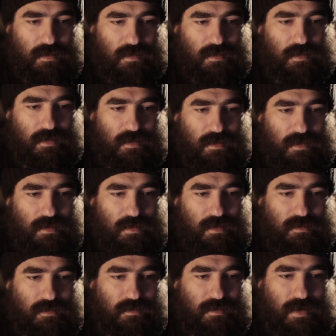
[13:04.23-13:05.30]

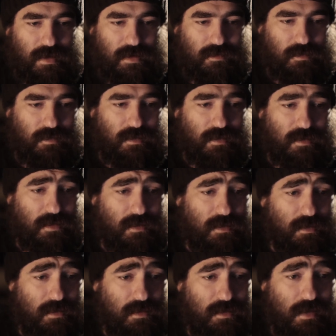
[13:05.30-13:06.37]
And react with
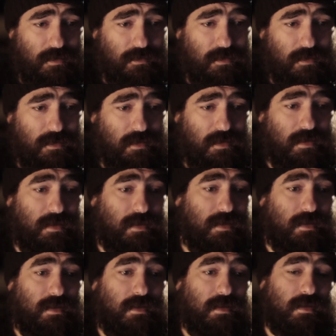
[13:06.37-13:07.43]
love.
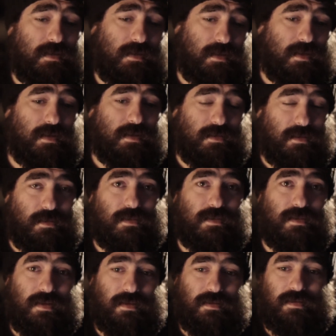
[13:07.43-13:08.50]
Yeah, she was
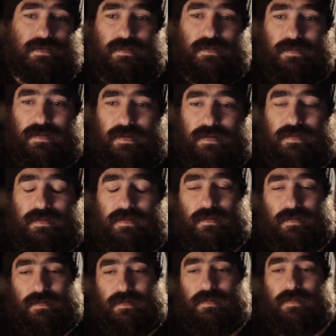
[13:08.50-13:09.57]
nice. She was nice
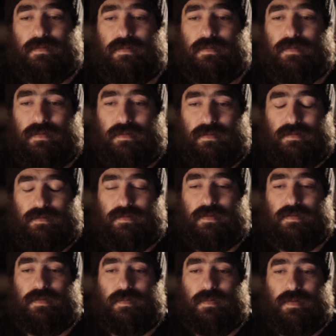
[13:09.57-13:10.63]
to
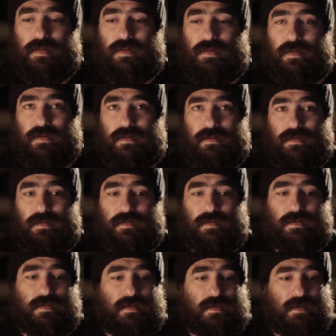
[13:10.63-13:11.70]
study with at
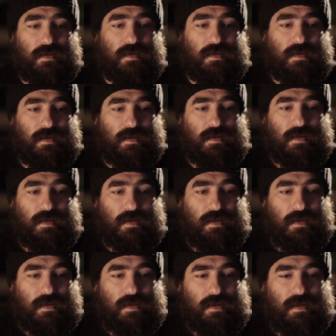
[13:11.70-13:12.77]
university,
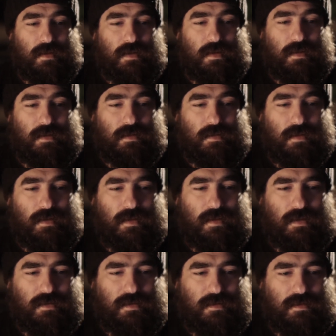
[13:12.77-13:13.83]
and I think
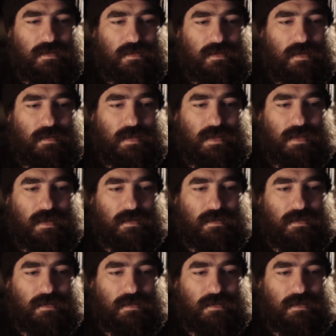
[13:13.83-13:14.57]
she's in Germany now.